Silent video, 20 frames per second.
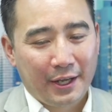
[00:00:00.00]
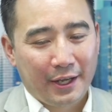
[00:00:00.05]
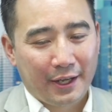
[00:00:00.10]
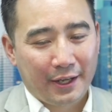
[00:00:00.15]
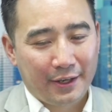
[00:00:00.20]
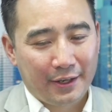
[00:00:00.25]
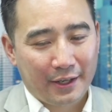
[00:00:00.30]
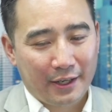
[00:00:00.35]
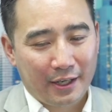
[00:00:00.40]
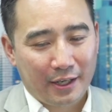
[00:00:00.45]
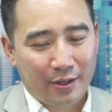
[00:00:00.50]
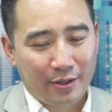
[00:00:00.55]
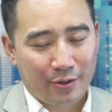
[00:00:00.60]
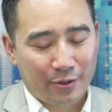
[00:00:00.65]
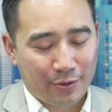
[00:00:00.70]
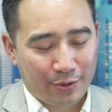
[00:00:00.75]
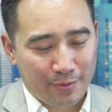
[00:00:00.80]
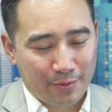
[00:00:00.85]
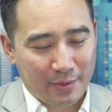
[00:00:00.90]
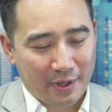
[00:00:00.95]
And
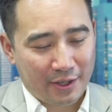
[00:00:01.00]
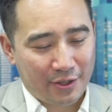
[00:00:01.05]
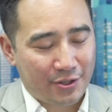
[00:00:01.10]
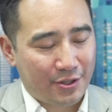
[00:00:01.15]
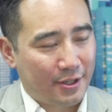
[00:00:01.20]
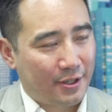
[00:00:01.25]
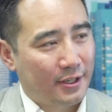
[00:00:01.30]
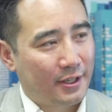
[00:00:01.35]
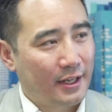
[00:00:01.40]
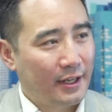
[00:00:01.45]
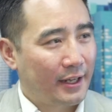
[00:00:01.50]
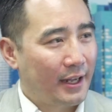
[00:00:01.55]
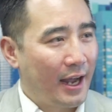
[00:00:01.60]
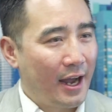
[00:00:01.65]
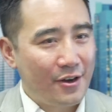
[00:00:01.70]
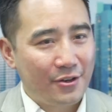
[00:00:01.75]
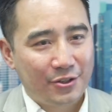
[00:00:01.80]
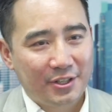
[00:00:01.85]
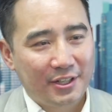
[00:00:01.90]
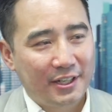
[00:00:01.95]
could you mind sharing, like,
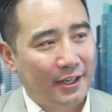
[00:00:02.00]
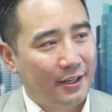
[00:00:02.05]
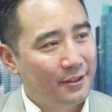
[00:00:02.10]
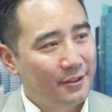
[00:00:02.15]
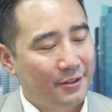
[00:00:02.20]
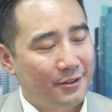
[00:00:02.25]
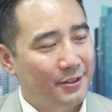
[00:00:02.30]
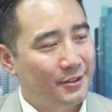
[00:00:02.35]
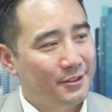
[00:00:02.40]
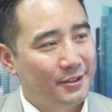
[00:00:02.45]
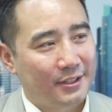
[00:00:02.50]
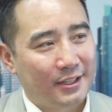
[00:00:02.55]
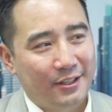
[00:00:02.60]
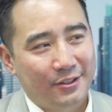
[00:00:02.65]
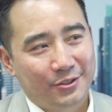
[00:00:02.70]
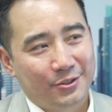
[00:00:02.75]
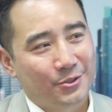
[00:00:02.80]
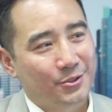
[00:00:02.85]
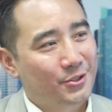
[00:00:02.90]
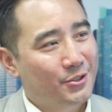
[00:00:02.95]
how did you get into this, and how
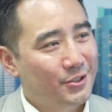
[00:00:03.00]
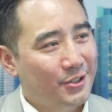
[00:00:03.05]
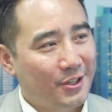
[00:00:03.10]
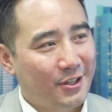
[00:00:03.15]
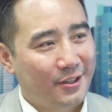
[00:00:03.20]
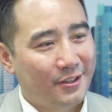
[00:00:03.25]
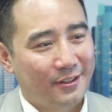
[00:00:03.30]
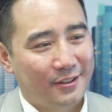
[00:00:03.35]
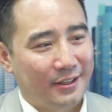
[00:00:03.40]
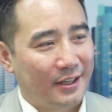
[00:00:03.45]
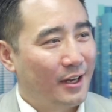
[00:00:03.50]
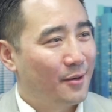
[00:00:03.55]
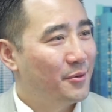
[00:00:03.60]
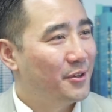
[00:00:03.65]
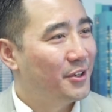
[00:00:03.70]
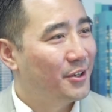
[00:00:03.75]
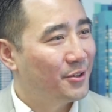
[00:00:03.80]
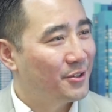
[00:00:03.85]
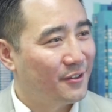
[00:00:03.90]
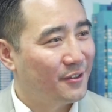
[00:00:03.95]
did you start, and how
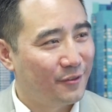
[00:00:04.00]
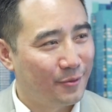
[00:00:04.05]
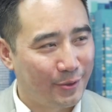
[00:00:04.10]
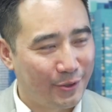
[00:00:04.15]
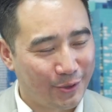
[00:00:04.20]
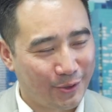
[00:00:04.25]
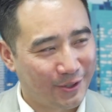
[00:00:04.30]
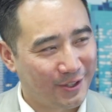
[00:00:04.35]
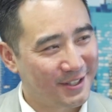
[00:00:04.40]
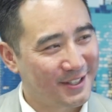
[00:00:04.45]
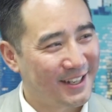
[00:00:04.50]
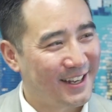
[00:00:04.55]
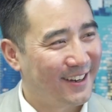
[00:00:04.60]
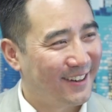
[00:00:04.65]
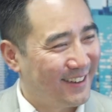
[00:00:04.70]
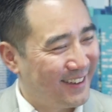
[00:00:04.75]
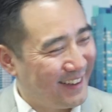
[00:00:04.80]
many years have you been doing this now?